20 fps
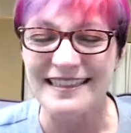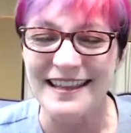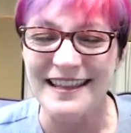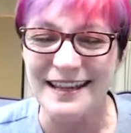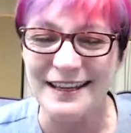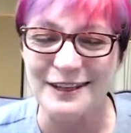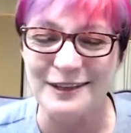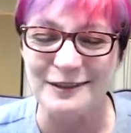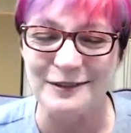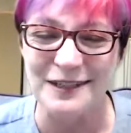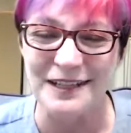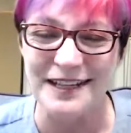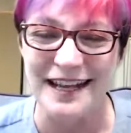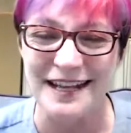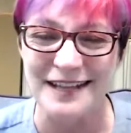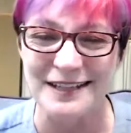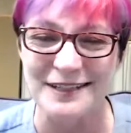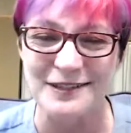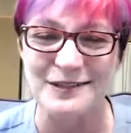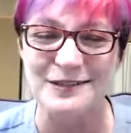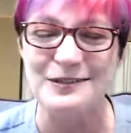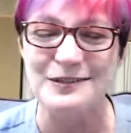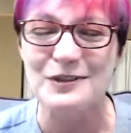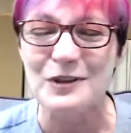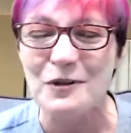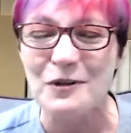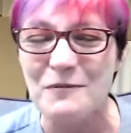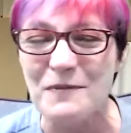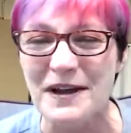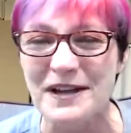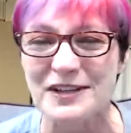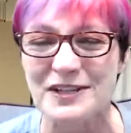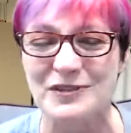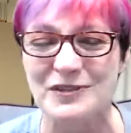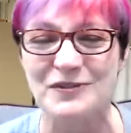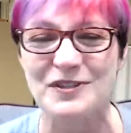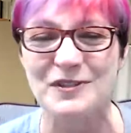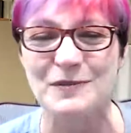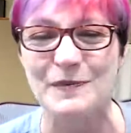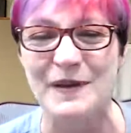thank you again so much
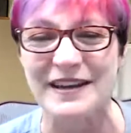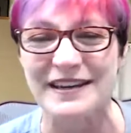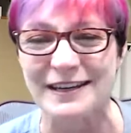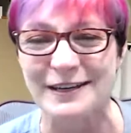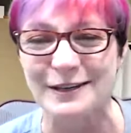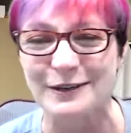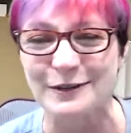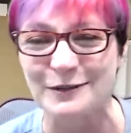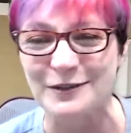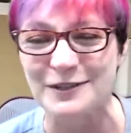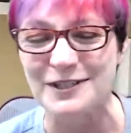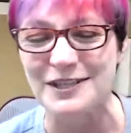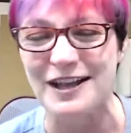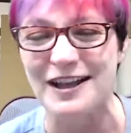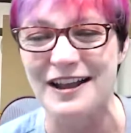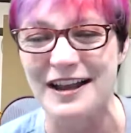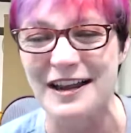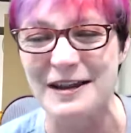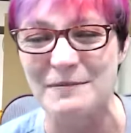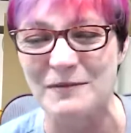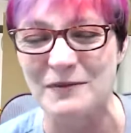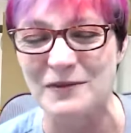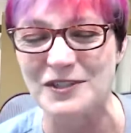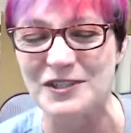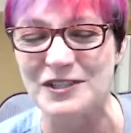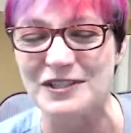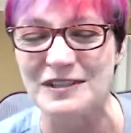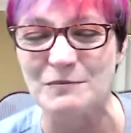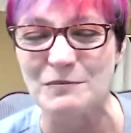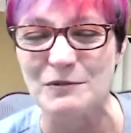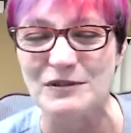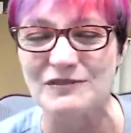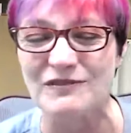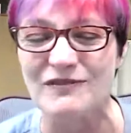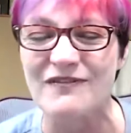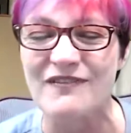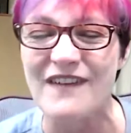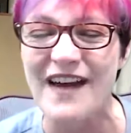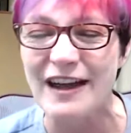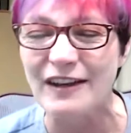for spending your time, which is the most
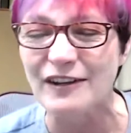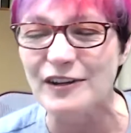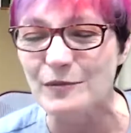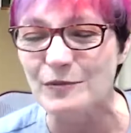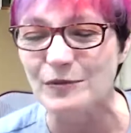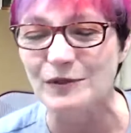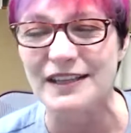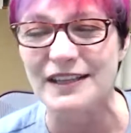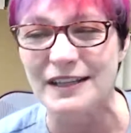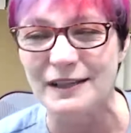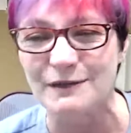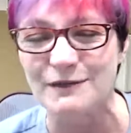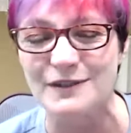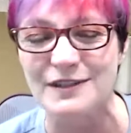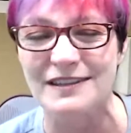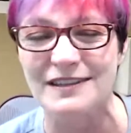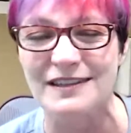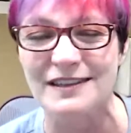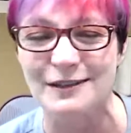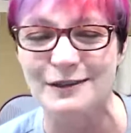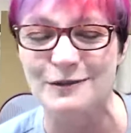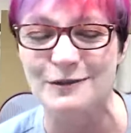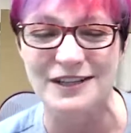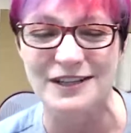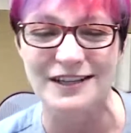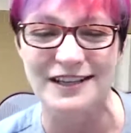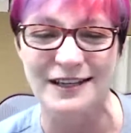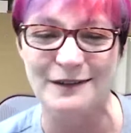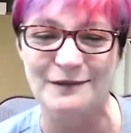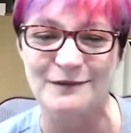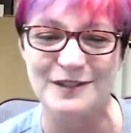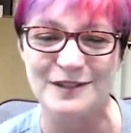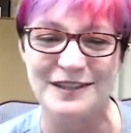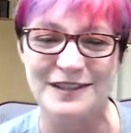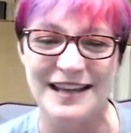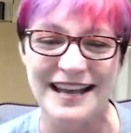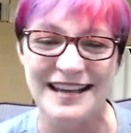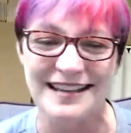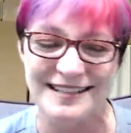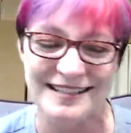valuable gift that you can give
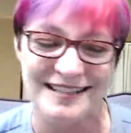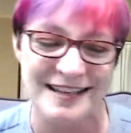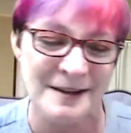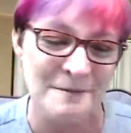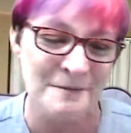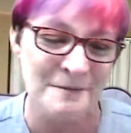to us.